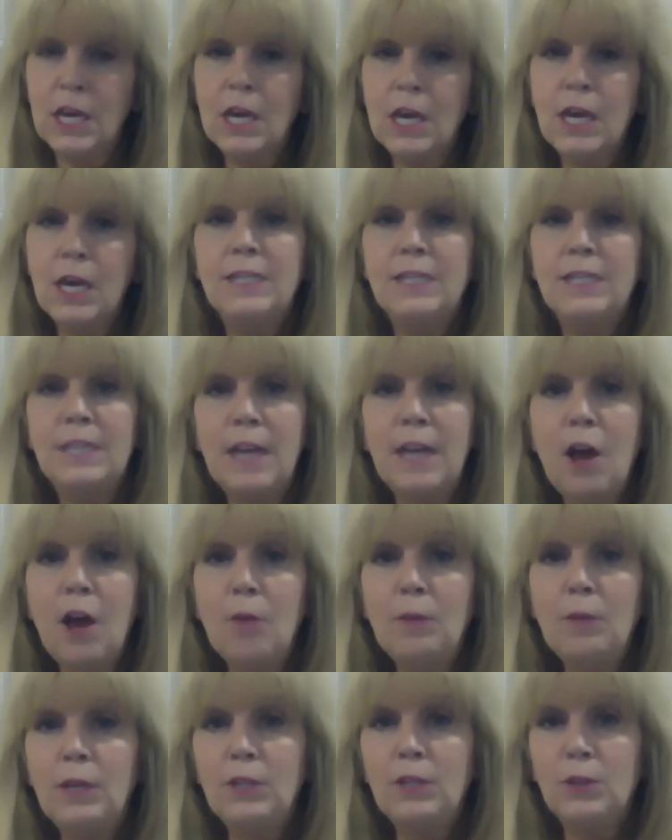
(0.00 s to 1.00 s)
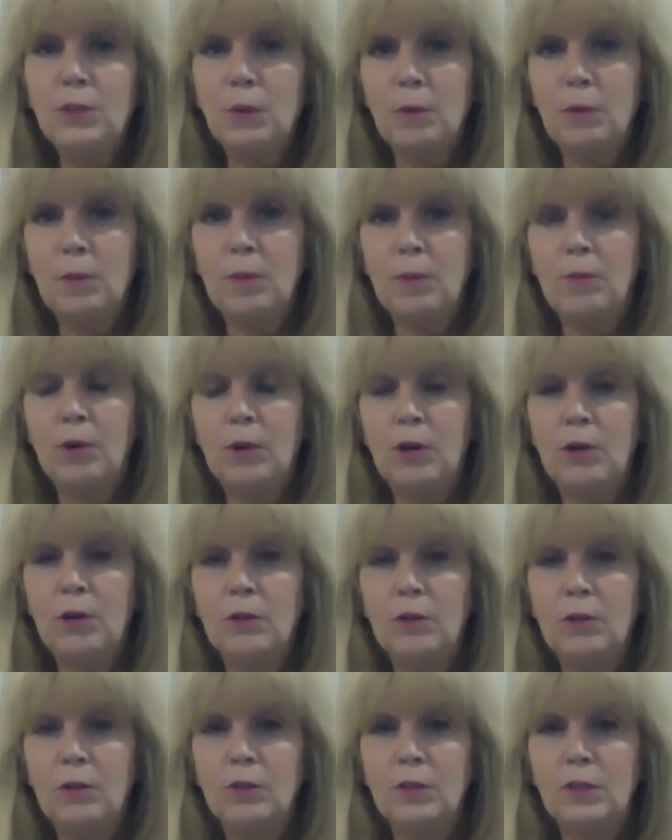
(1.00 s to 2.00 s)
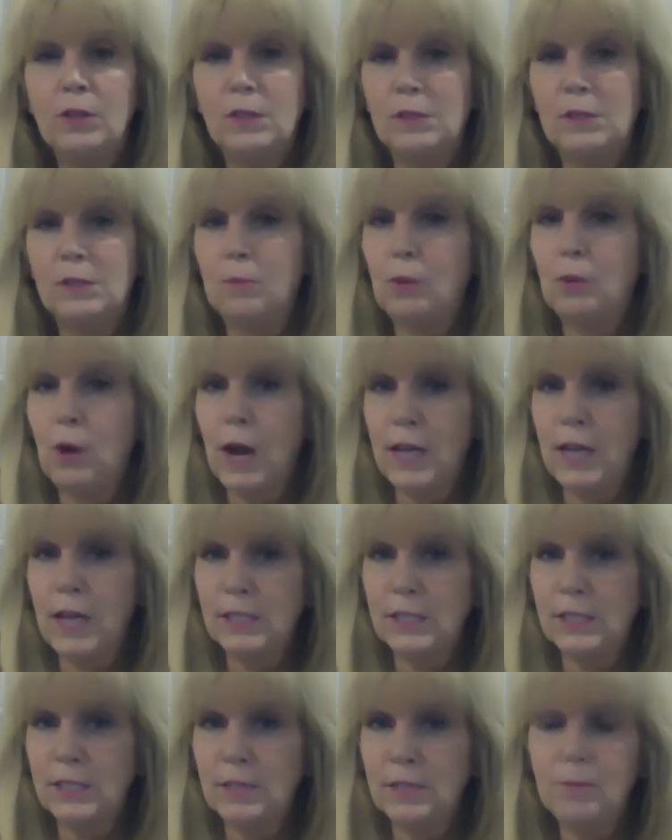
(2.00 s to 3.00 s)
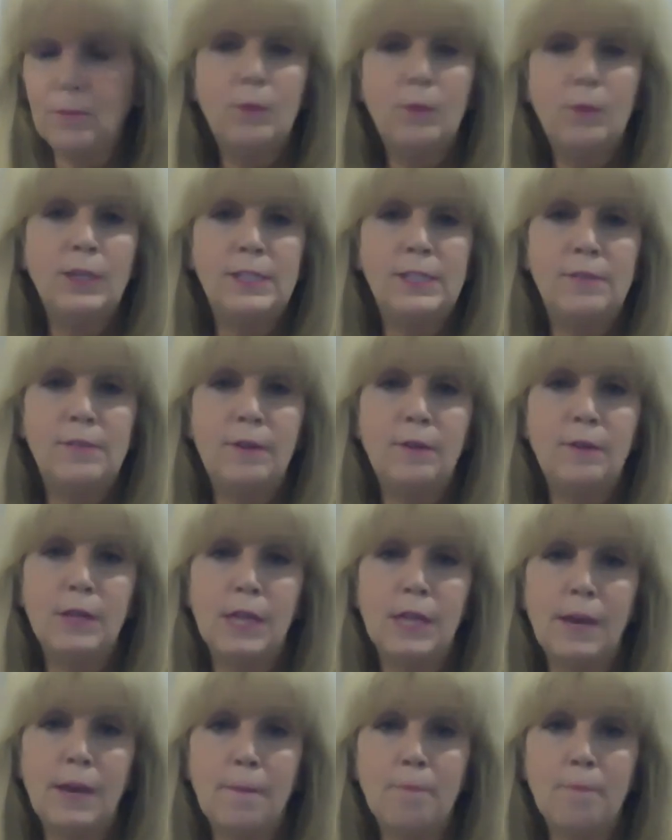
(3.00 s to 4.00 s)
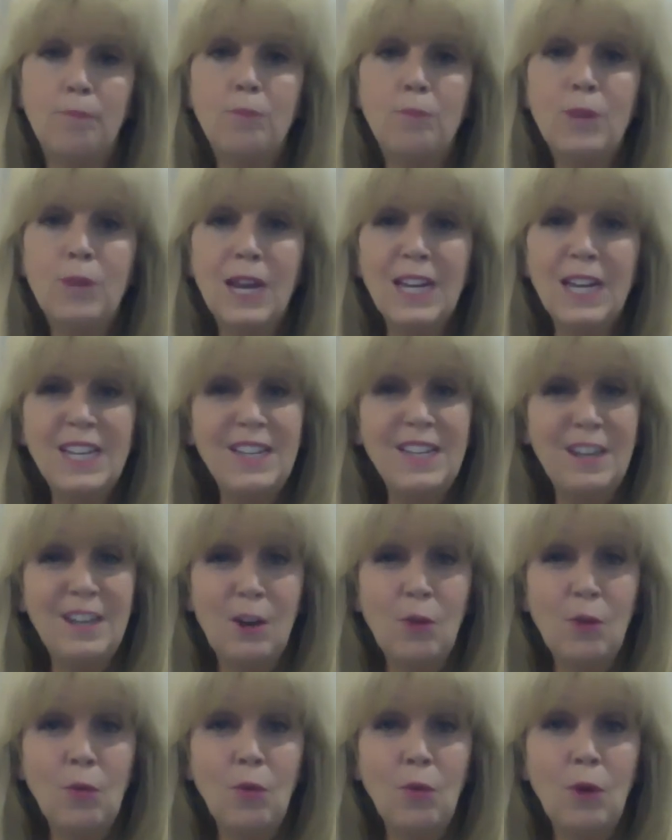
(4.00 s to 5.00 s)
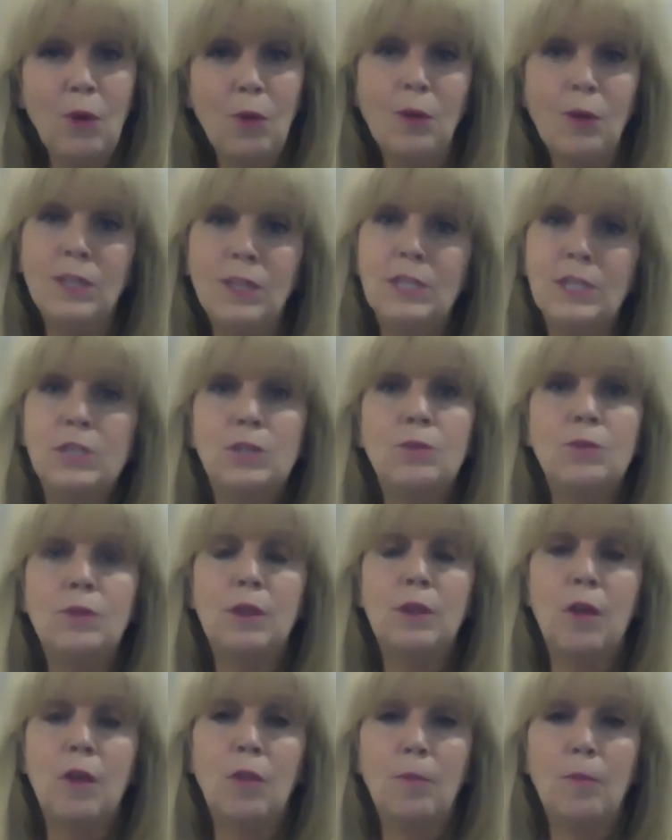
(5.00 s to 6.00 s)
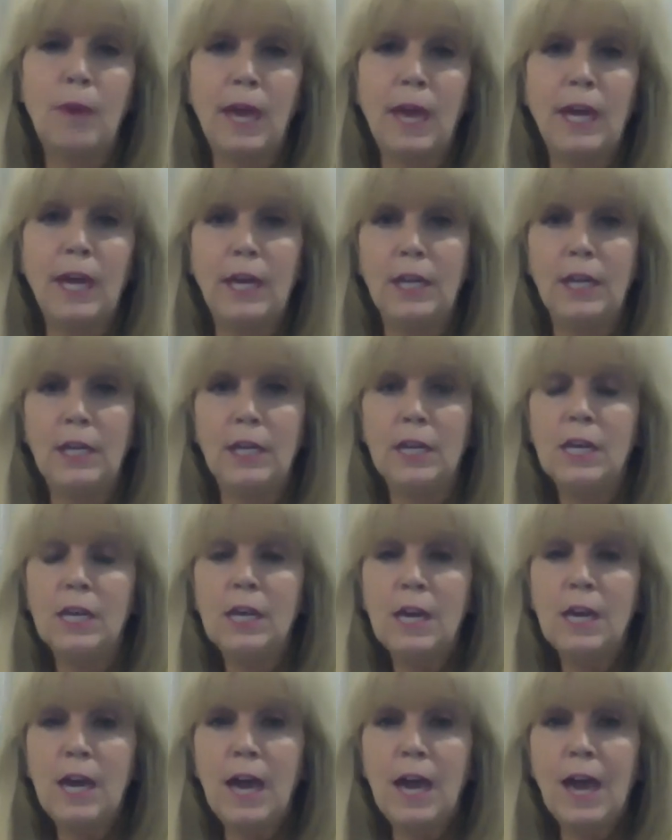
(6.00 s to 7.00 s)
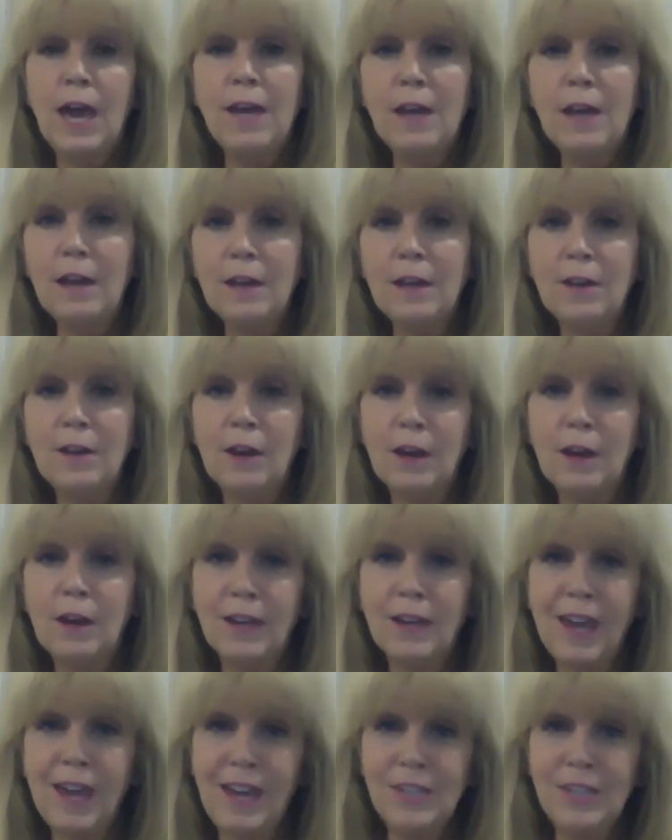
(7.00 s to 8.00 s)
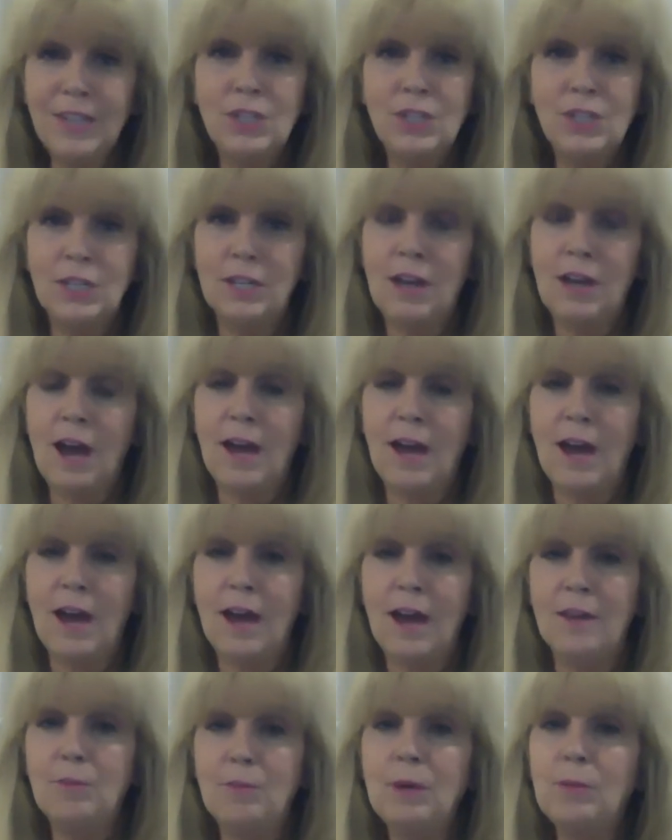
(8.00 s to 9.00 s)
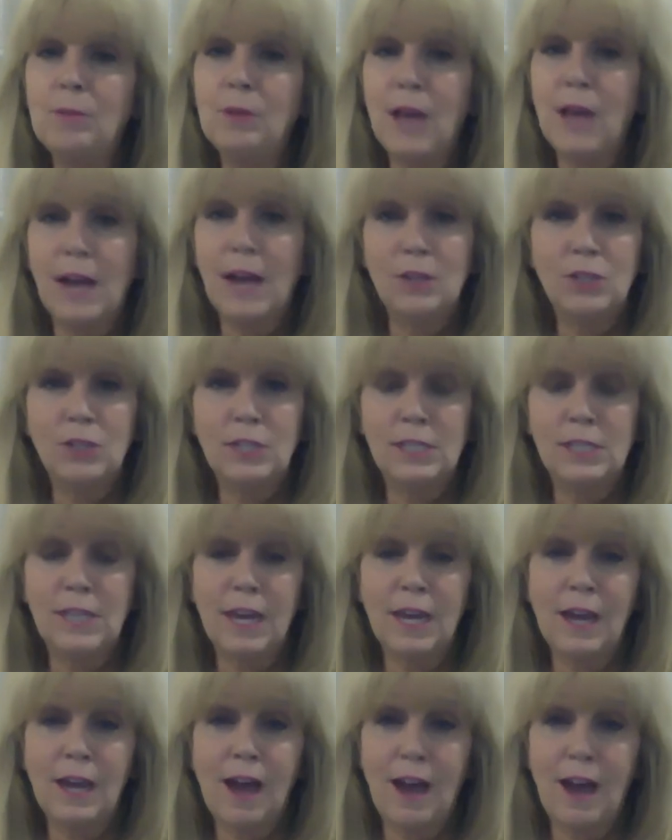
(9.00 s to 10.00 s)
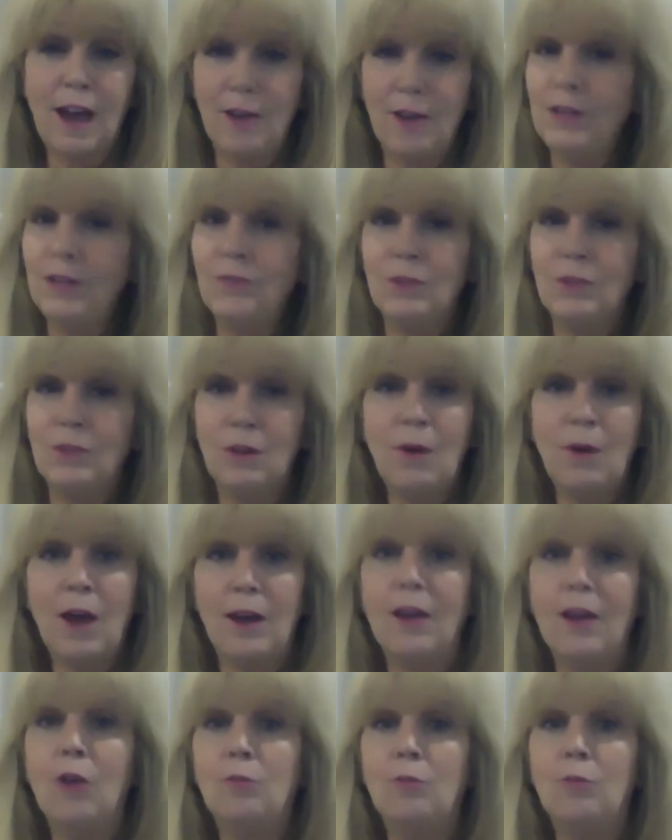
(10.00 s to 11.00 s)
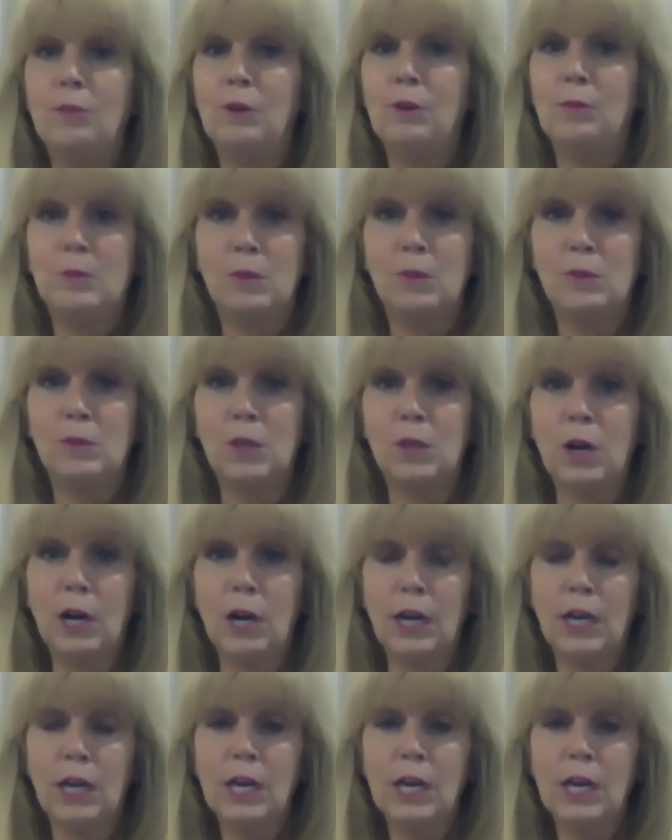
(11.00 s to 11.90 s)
it did help me to remember the suppressed memories of everything but i didn't know what to do with all the pain and on occasion i had people actually say i don't even know how to help you i'm so sorry